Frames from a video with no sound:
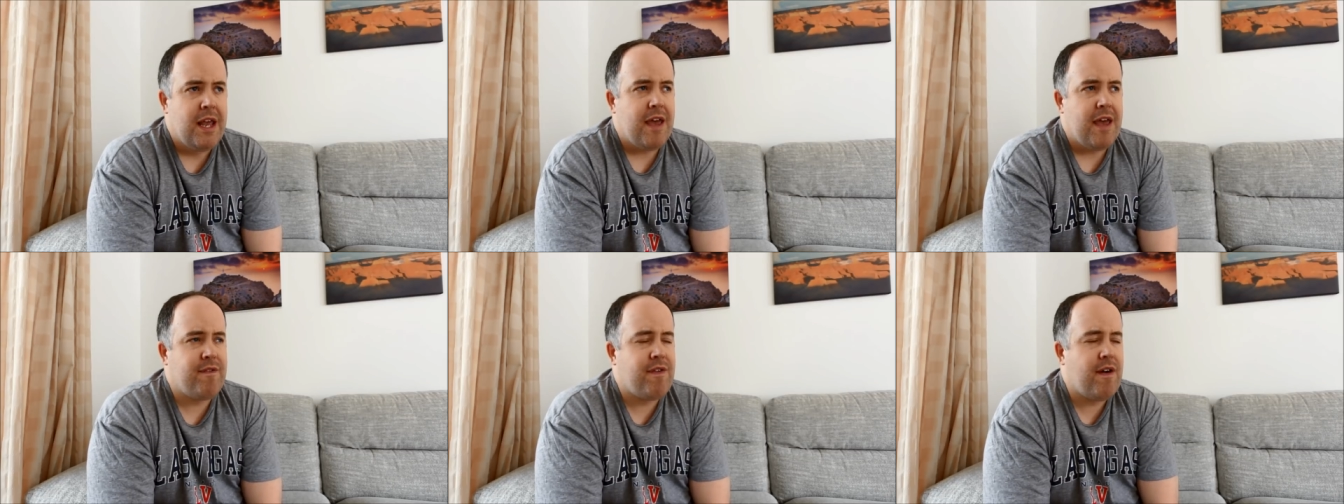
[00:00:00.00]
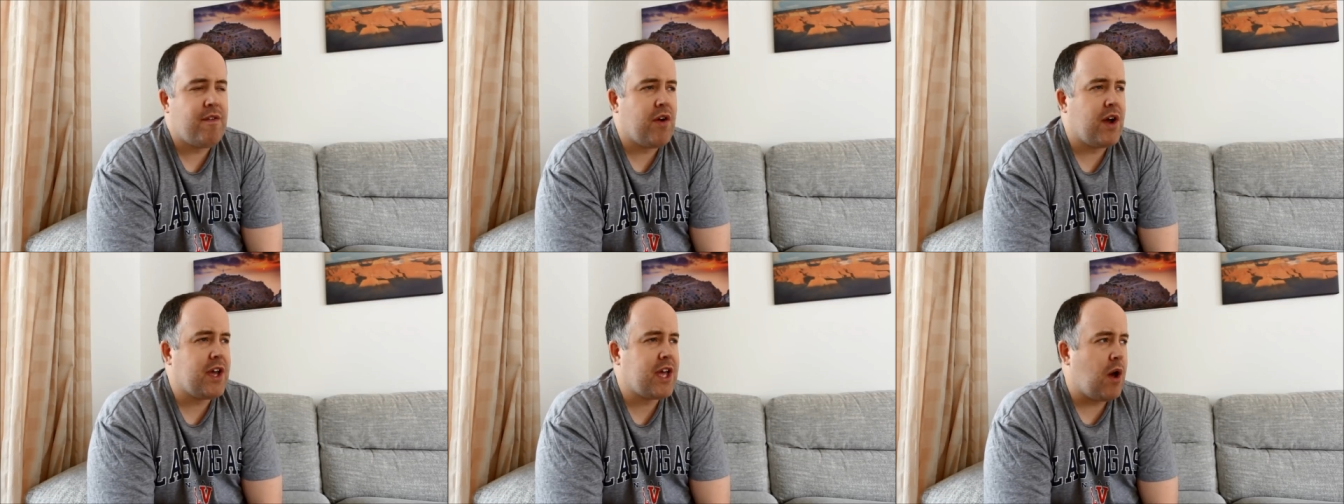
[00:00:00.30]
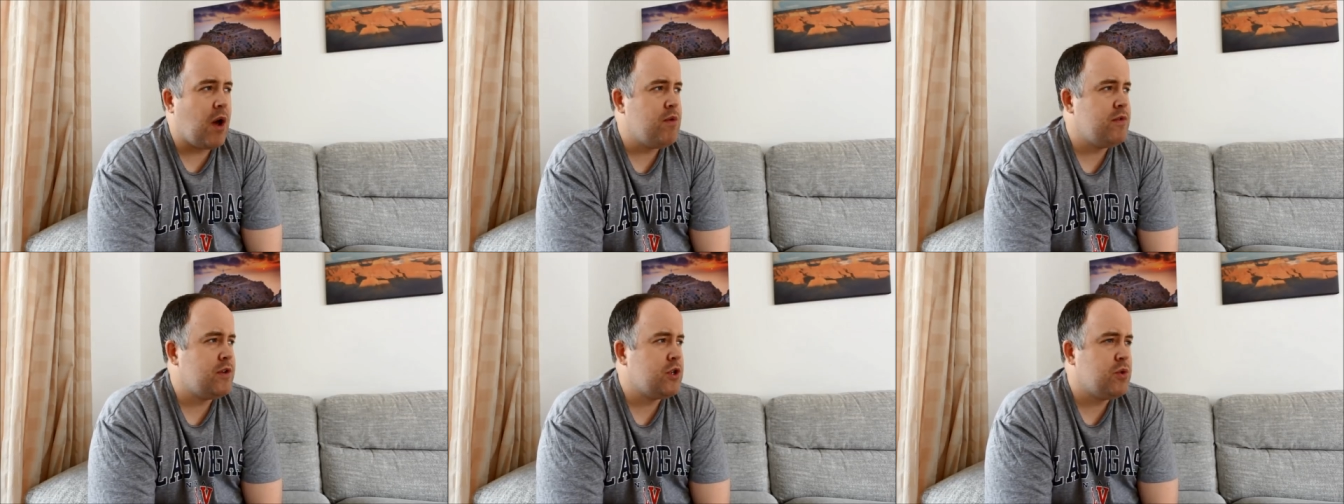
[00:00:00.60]
If ever I
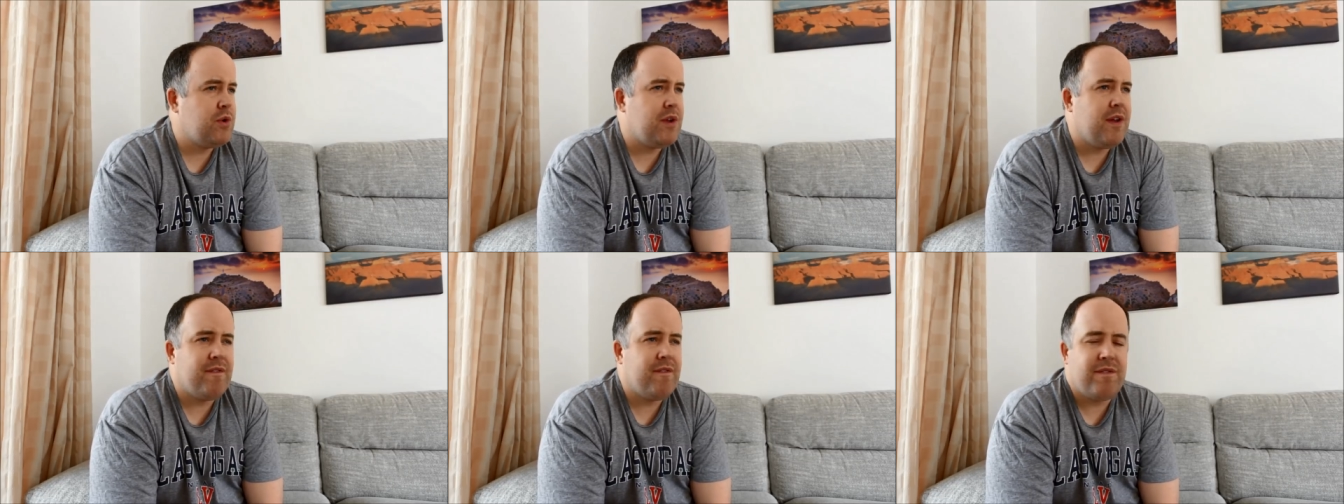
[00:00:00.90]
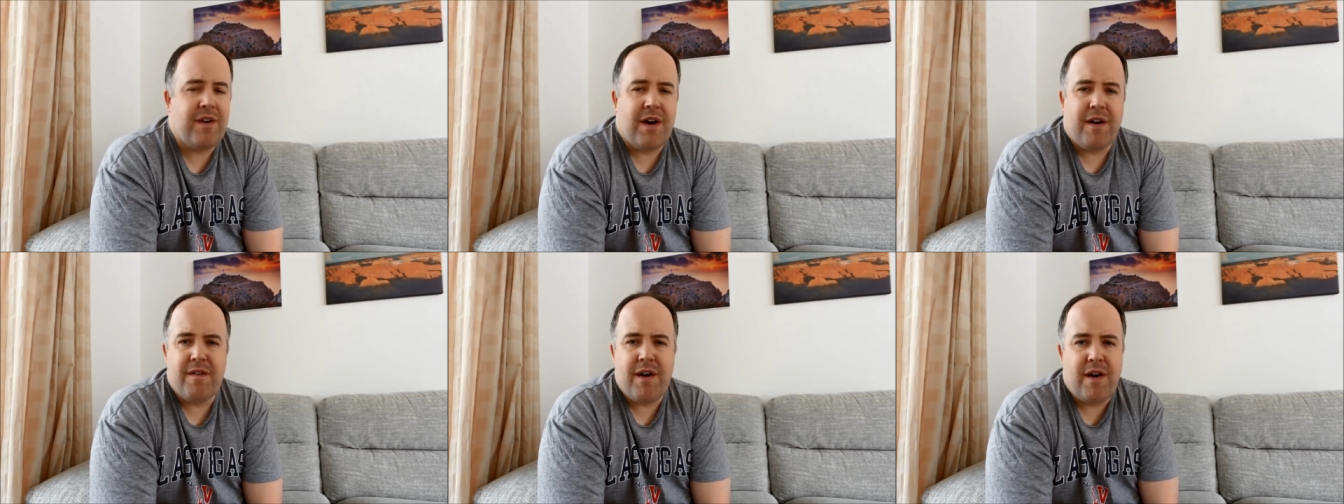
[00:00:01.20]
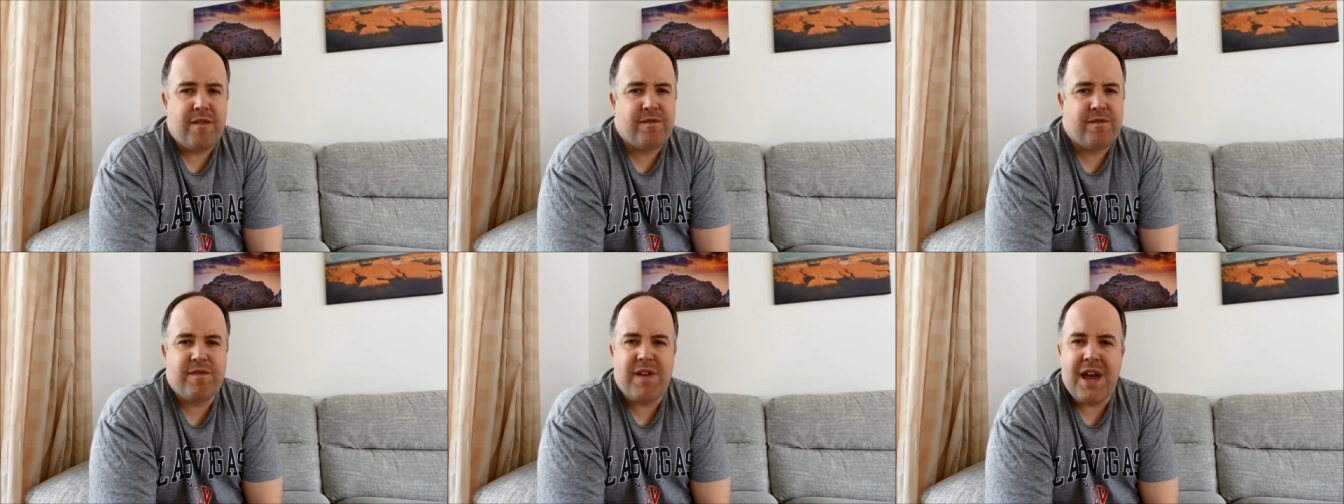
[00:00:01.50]
go and do
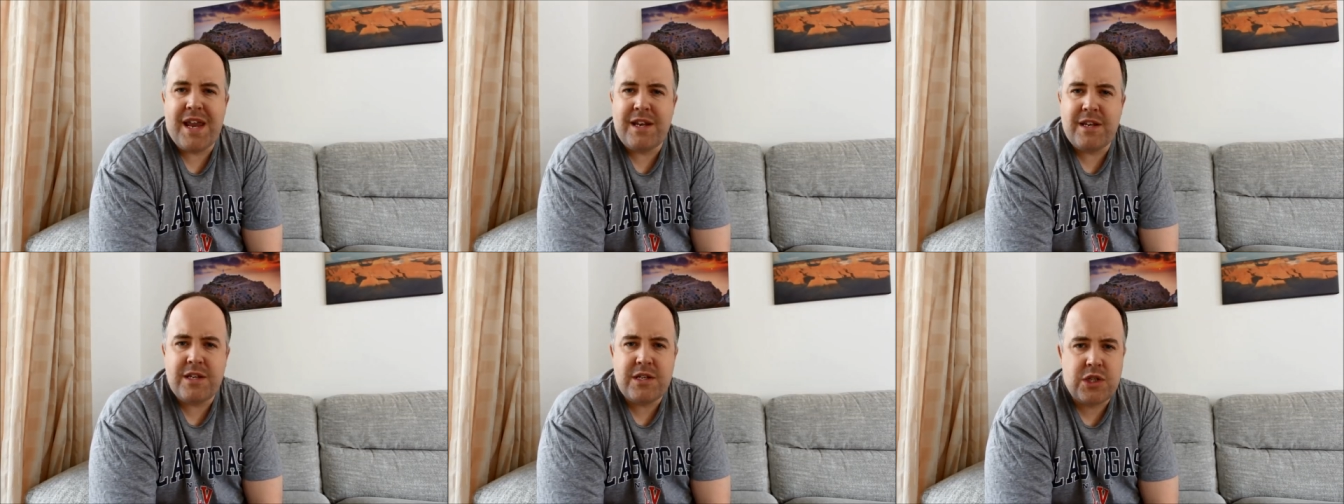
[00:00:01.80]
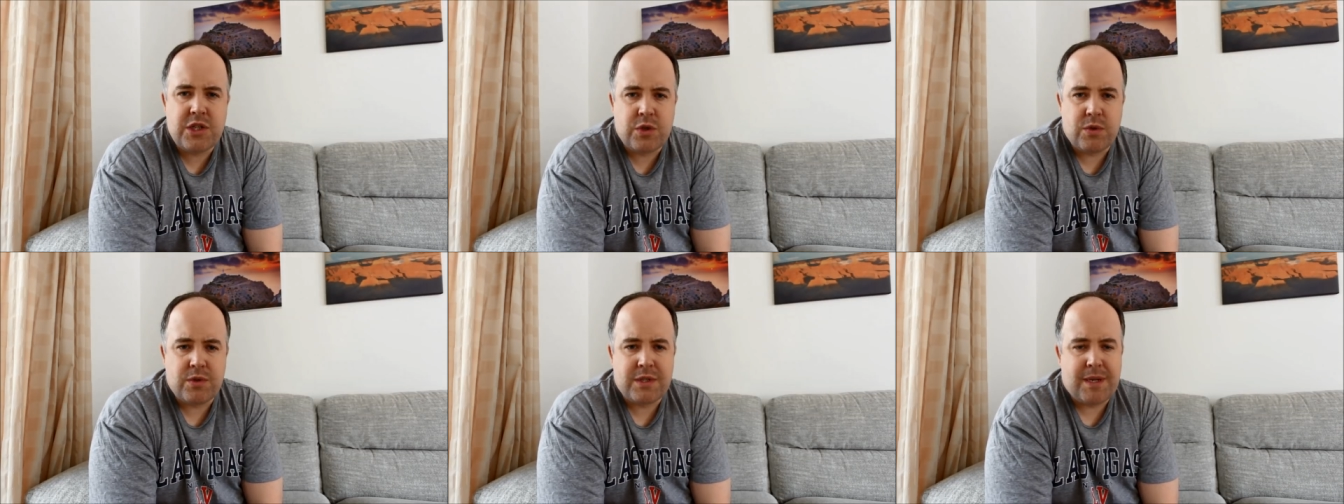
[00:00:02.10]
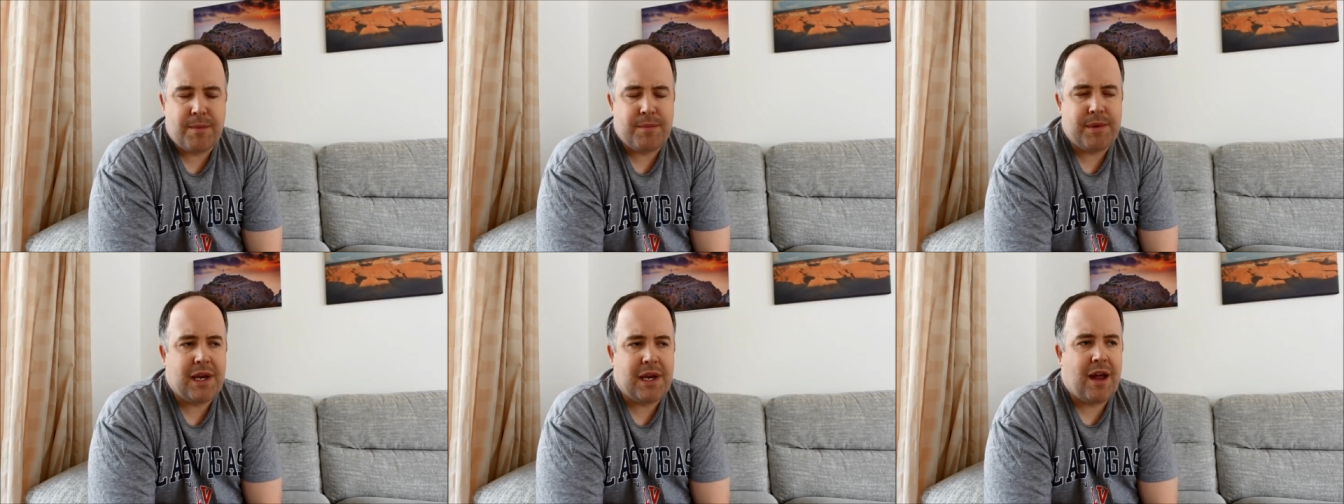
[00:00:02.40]
events or
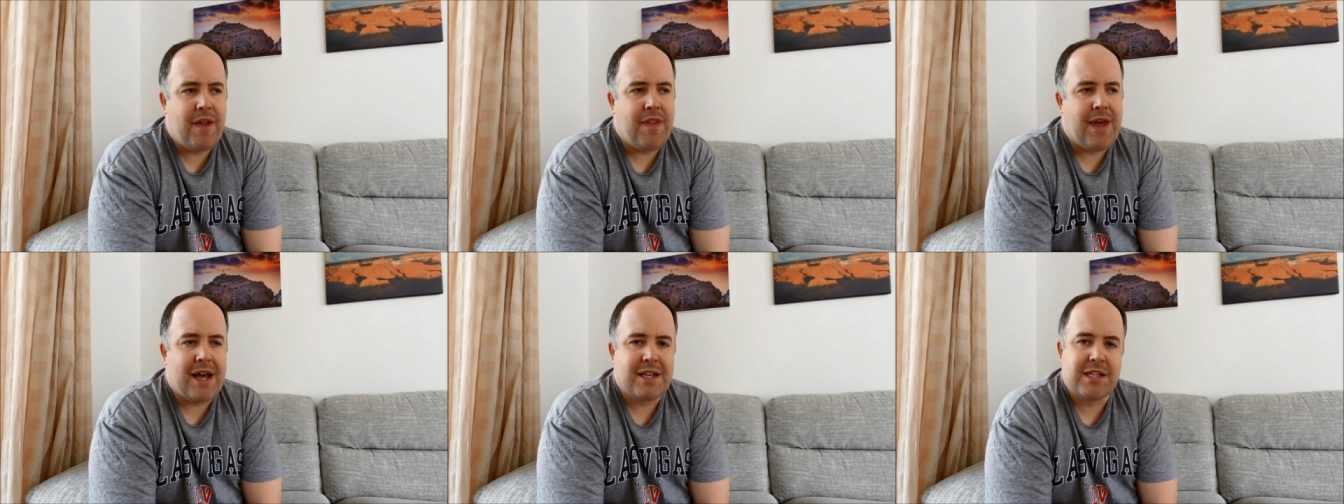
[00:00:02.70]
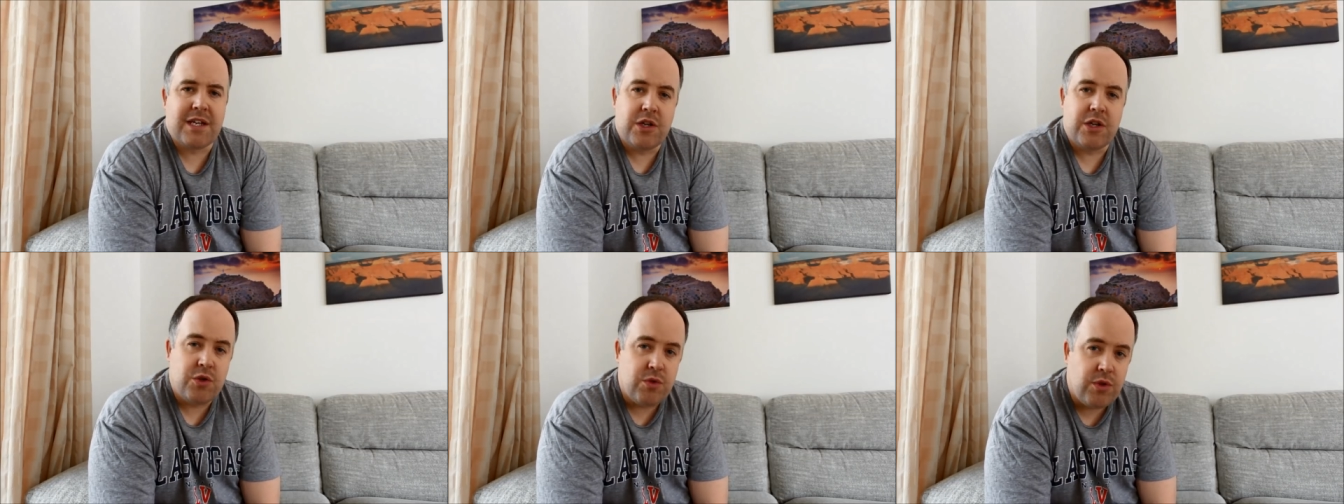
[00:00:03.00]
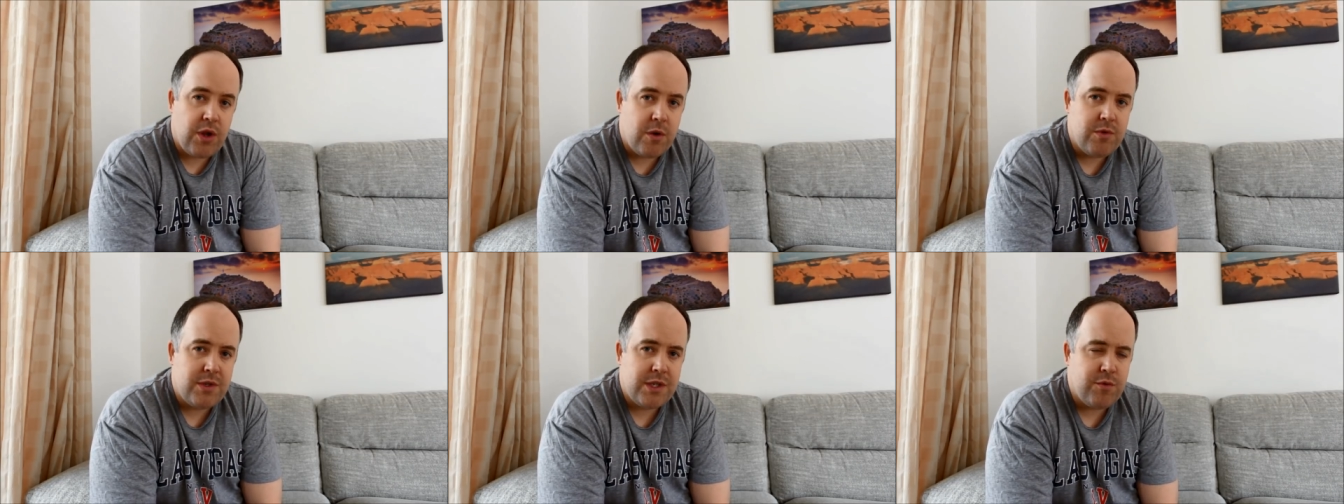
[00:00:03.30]
something like that, I do
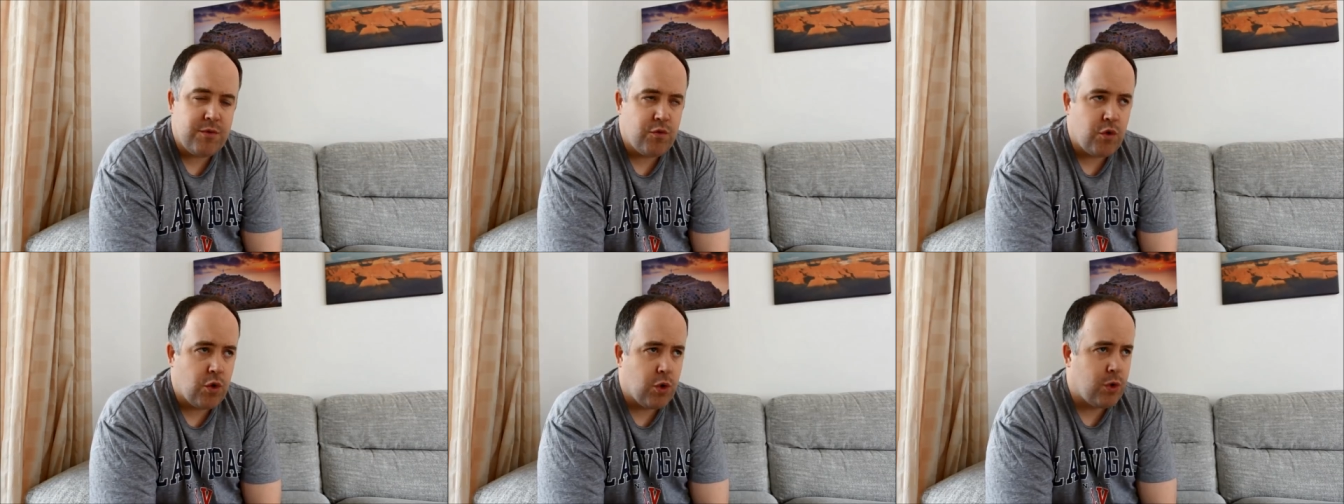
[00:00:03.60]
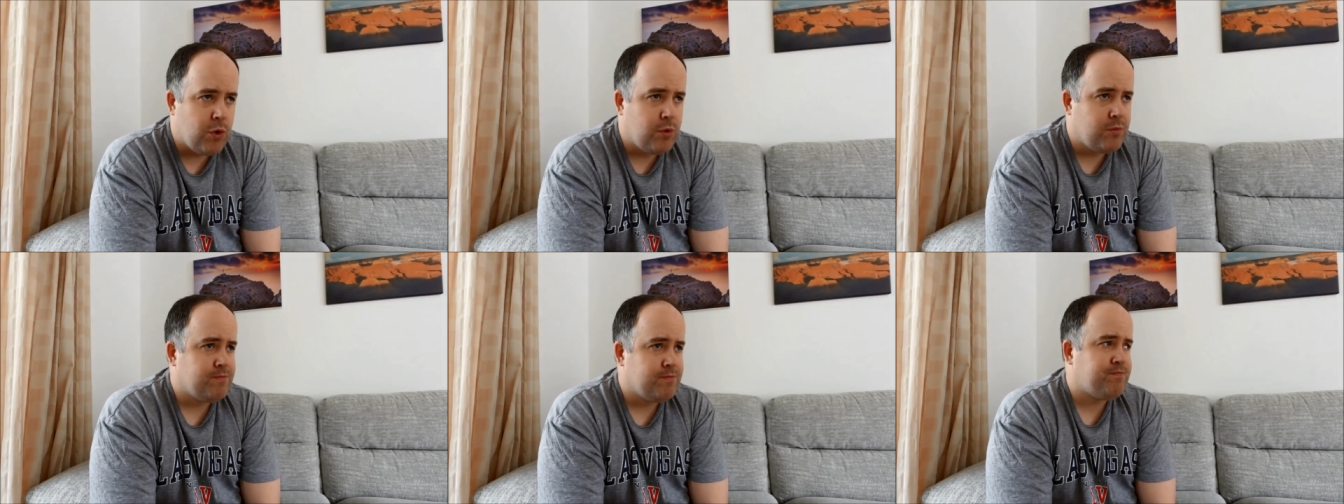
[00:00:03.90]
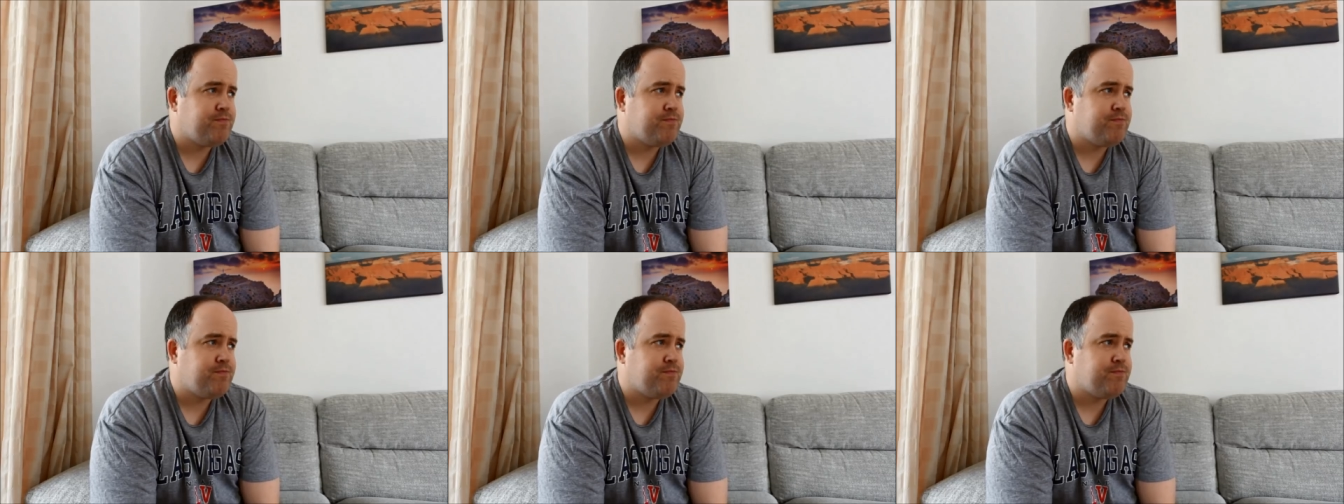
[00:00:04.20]
those in RAW.